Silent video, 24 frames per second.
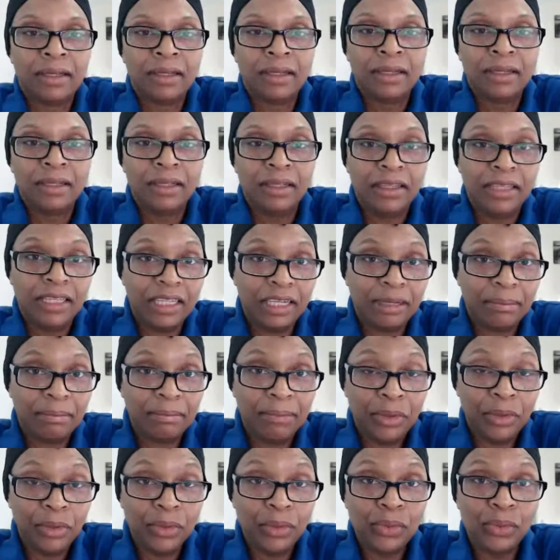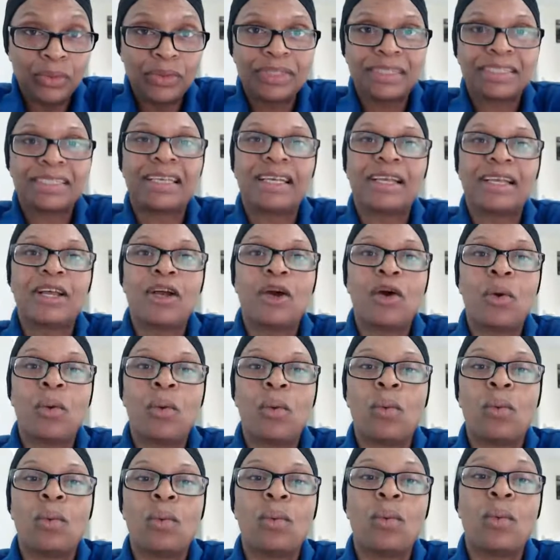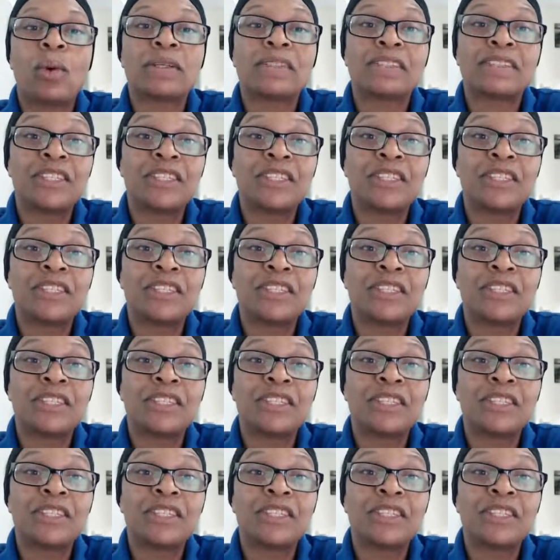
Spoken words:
The abuse was